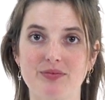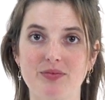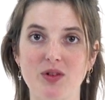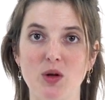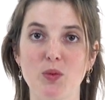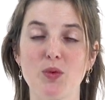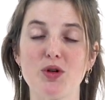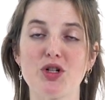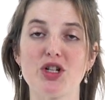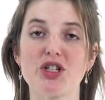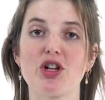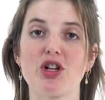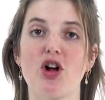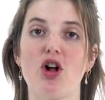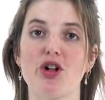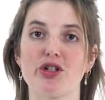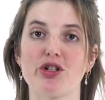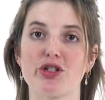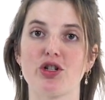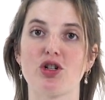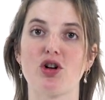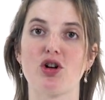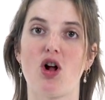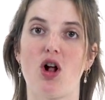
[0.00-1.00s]
which is
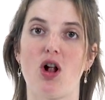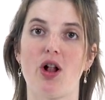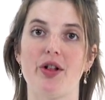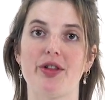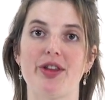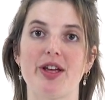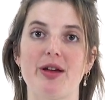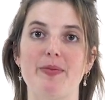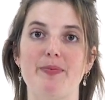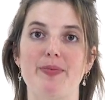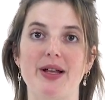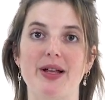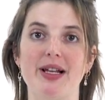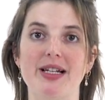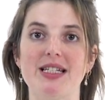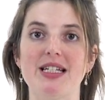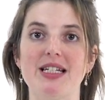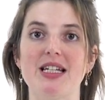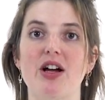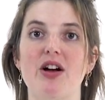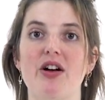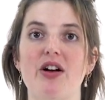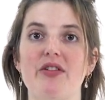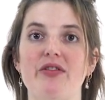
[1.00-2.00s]
also called the
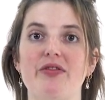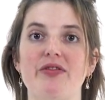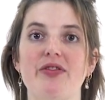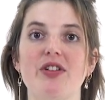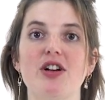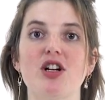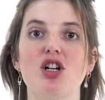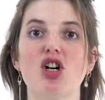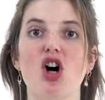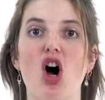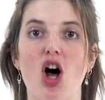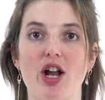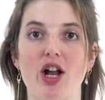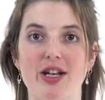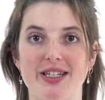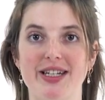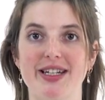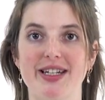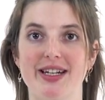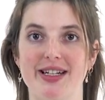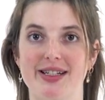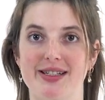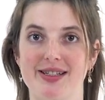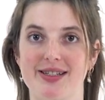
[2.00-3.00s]
ability of
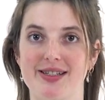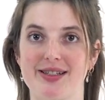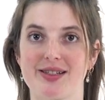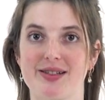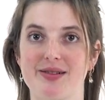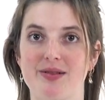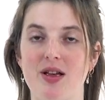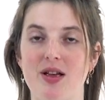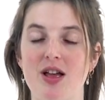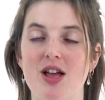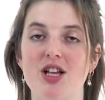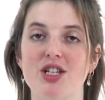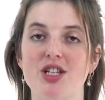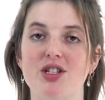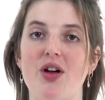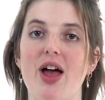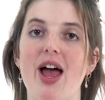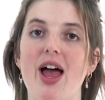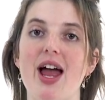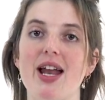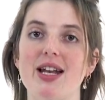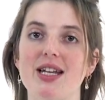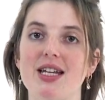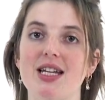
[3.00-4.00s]
continence. So
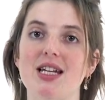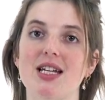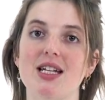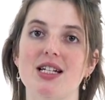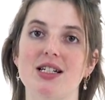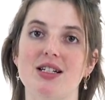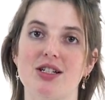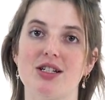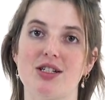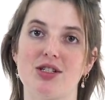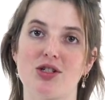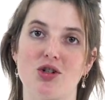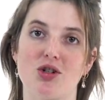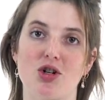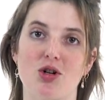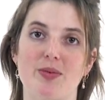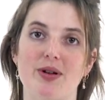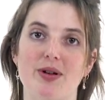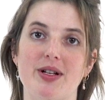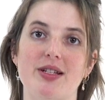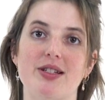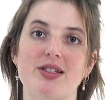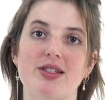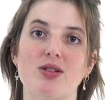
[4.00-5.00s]
any
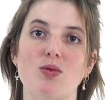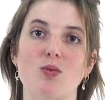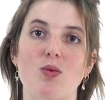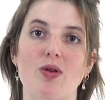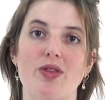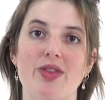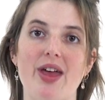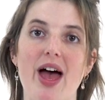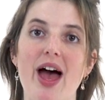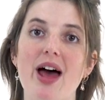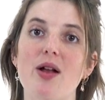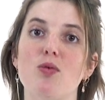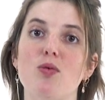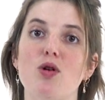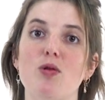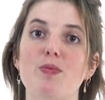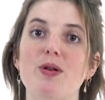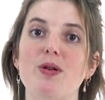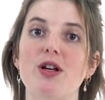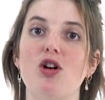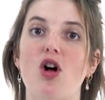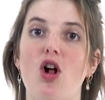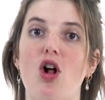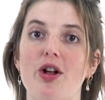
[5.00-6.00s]
disturbance with that would
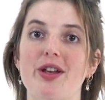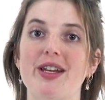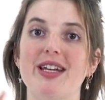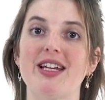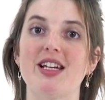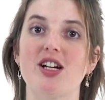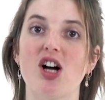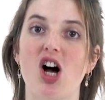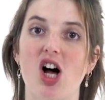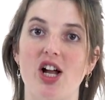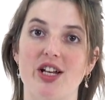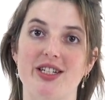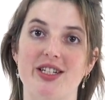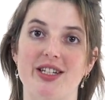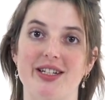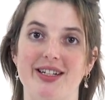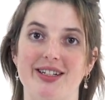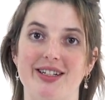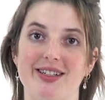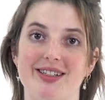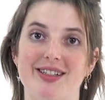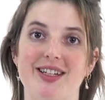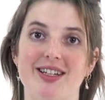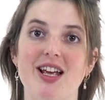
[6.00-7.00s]
be called
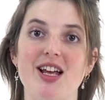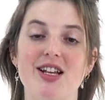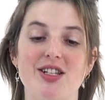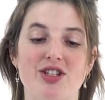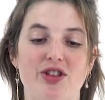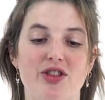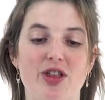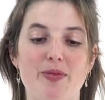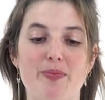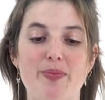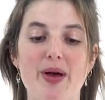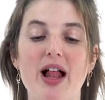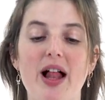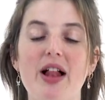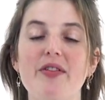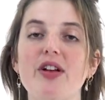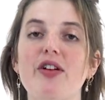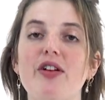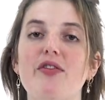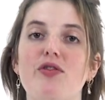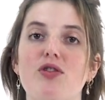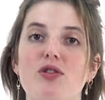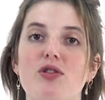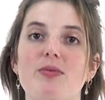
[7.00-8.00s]
incontinence. So the
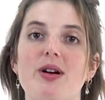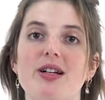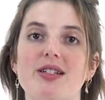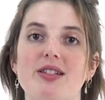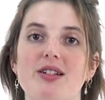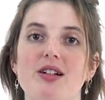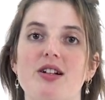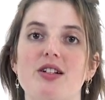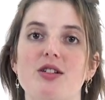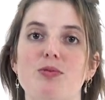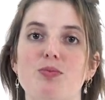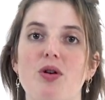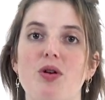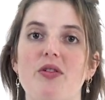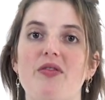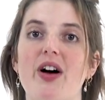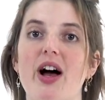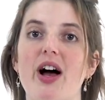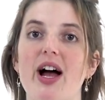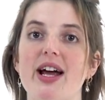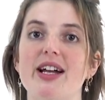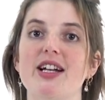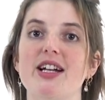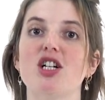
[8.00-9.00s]
pelvic floor muscles
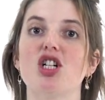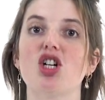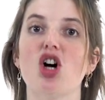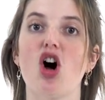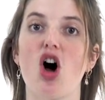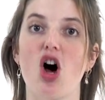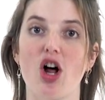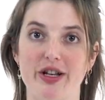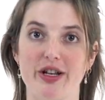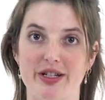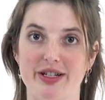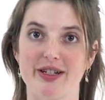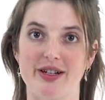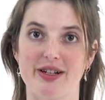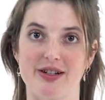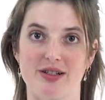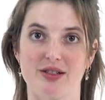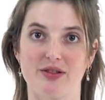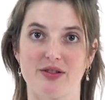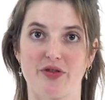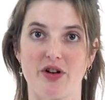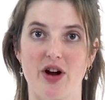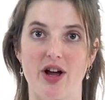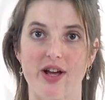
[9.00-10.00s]
provide
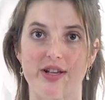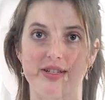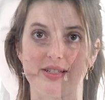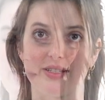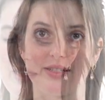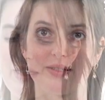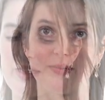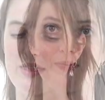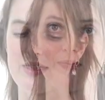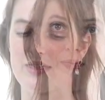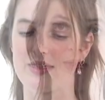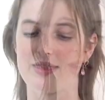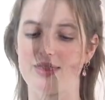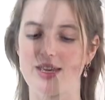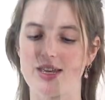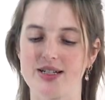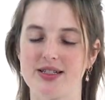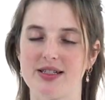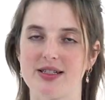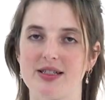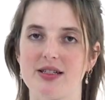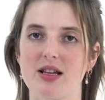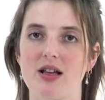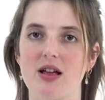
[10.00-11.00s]
continence for us.
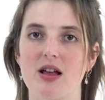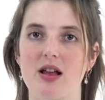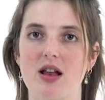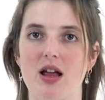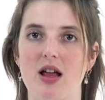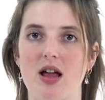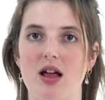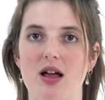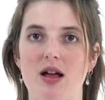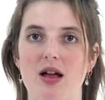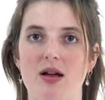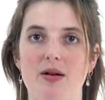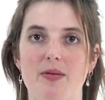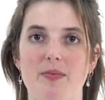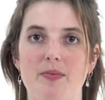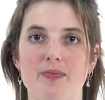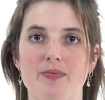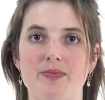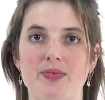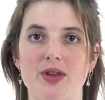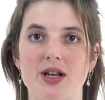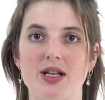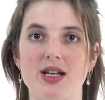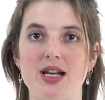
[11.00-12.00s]
This
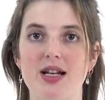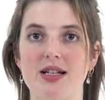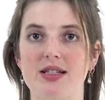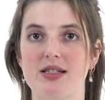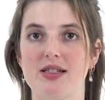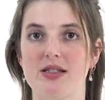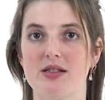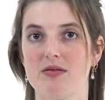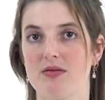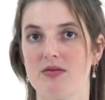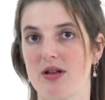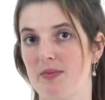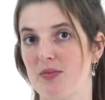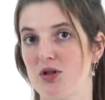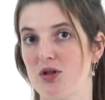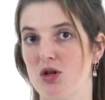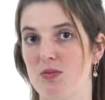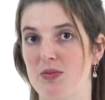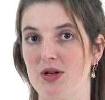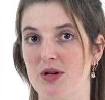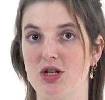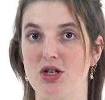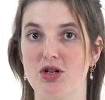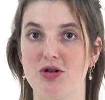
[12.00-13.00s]
um, needs them to
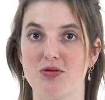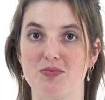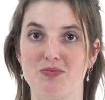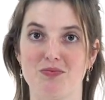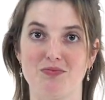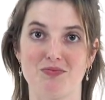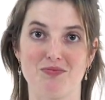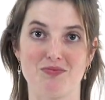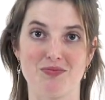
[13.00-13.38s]
be